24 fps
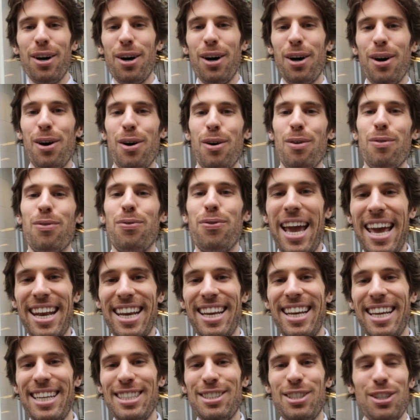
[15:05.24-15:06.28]
of
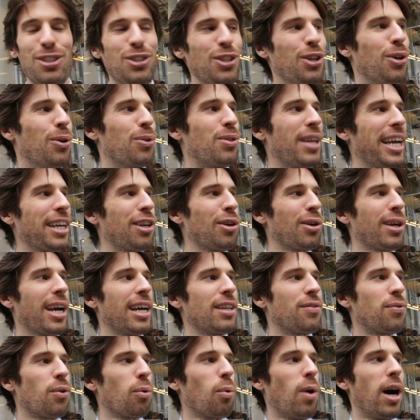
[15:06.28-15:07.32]
editing to do. Thank you
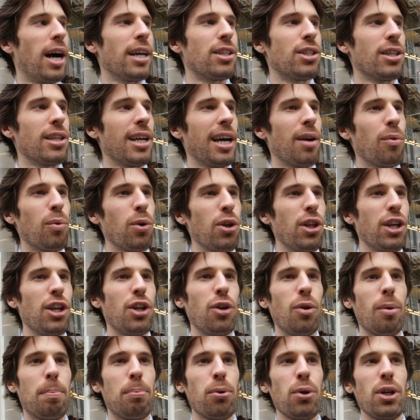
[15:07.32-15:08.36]
guys for watching. I really
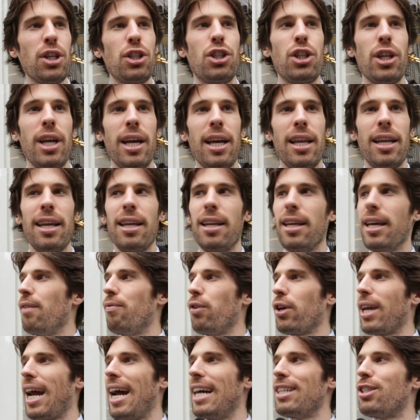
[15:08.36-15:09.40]
do appreciate it. If
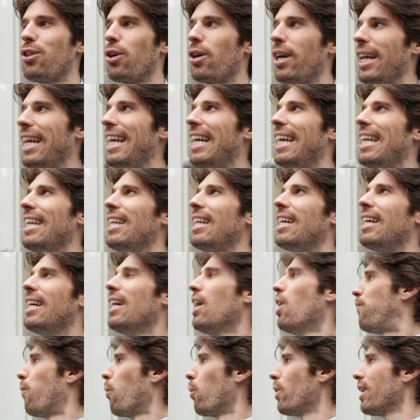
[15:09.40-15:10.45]
you guys are in
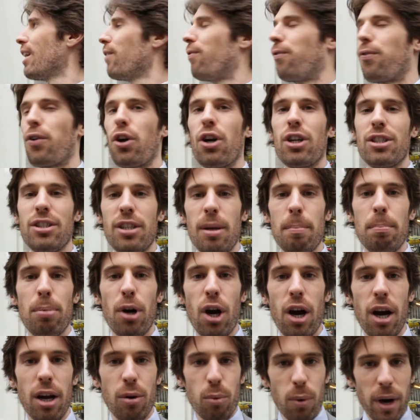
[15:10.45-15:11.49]
41st and
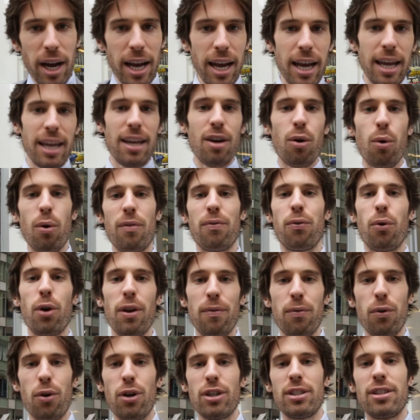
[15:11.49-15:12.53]
Broadway or
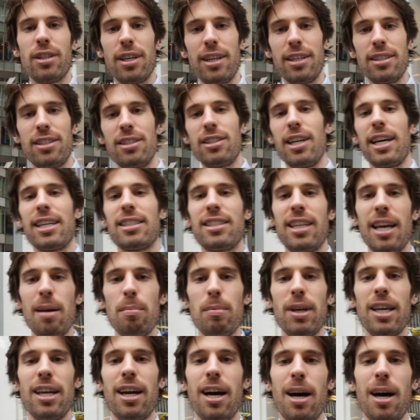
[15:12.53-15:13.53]
41st and 6th, hit me